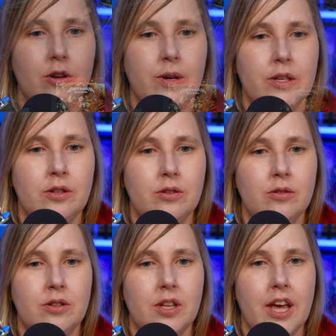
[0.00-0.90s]
who has
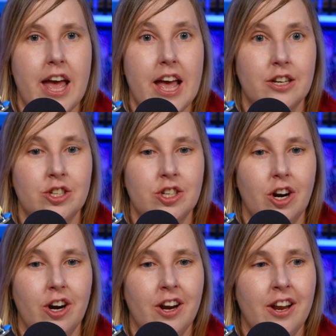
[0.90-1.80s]
used the Chaos
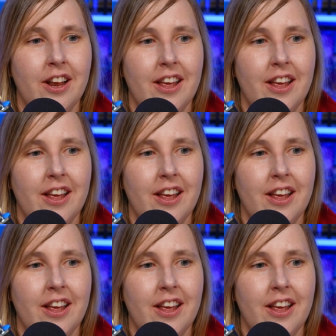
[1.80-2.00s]
Shard.